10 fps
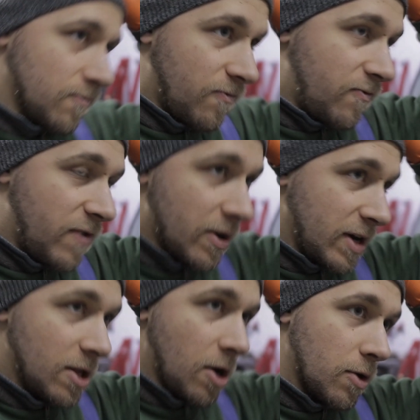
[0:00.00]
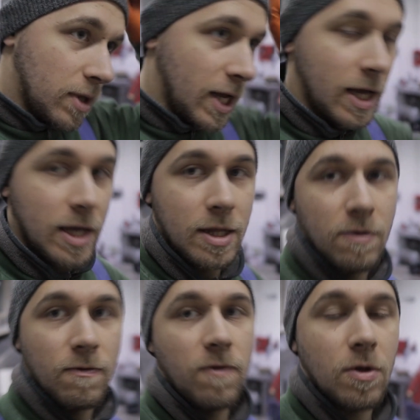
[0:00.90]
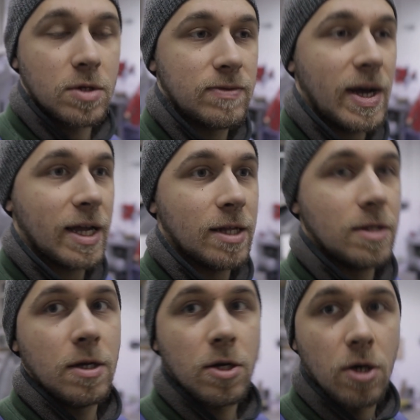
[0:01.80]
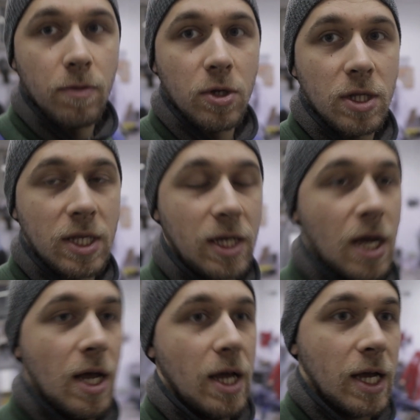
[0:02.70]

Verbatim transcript: very known in Volkswagen community.